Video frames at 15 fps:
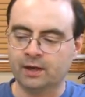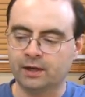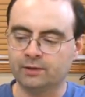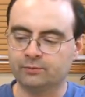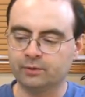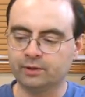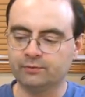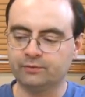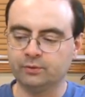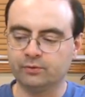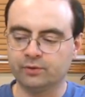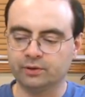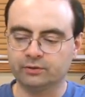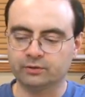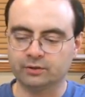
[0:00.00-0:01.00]
I've read a few
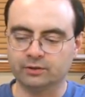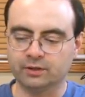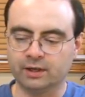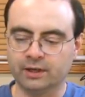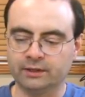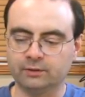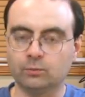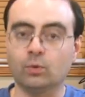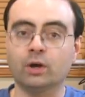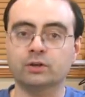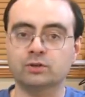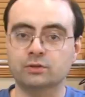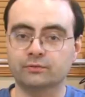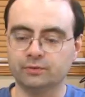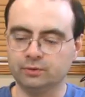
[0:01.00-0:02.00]
things online and
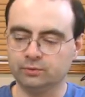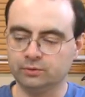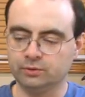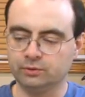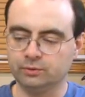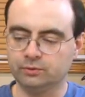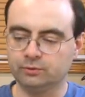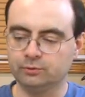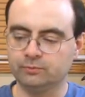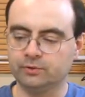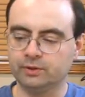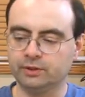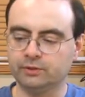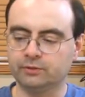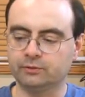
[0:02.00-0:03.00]
watched a few YouTube
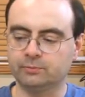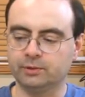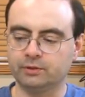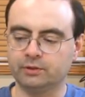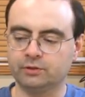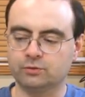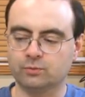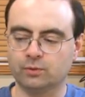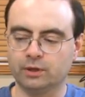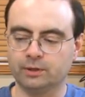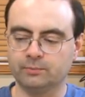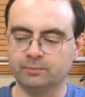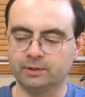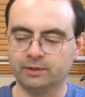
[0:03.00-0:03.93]
videos about each one,